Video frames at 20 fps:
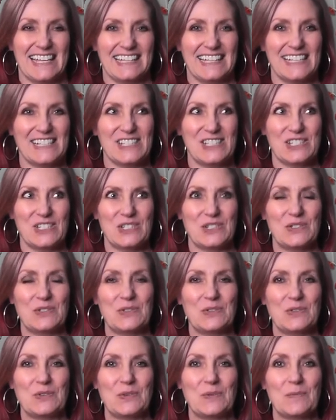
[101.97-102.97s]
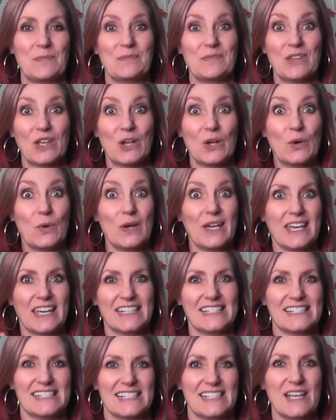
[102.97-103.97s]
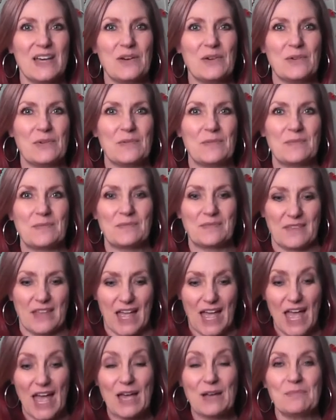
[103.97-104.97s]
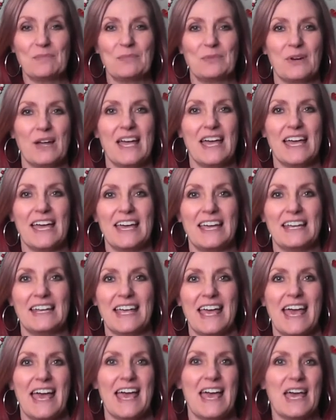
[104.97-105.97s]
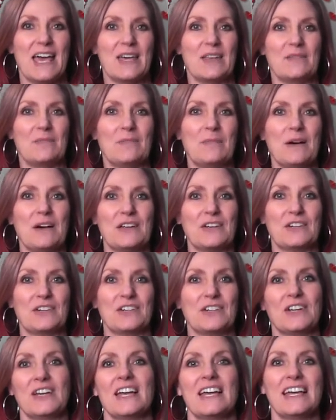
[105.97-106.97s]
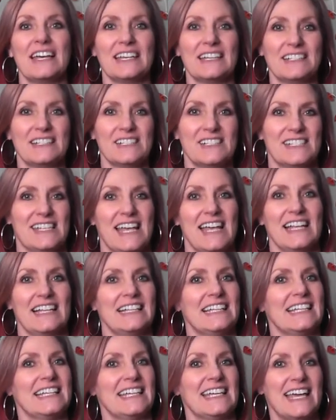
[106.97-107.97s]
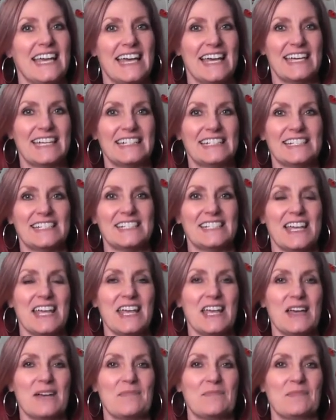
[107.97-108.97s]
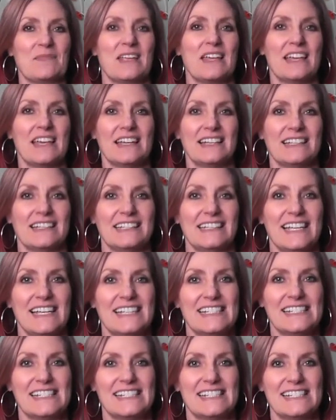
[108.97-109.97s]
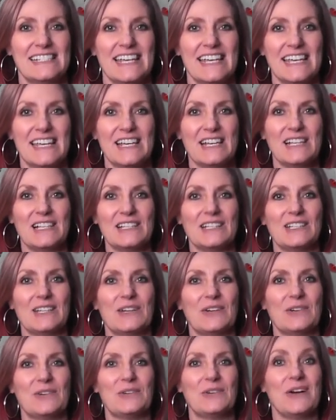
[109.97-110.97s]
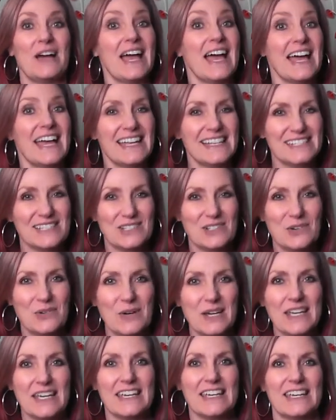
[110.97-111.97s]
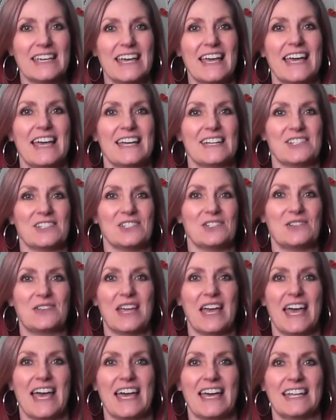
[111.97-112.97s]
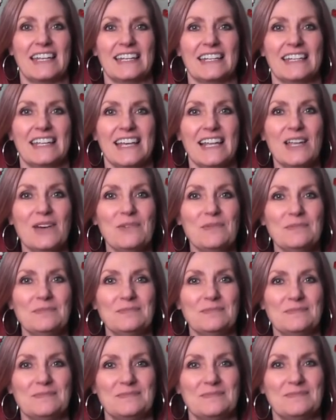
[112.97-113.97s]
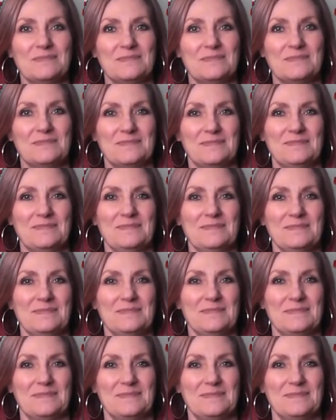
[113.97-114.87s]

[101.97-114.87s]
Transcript: Let's do quick and slow. Bread and butter, jelly and jam. Let's say hello as quick as you can. Hello.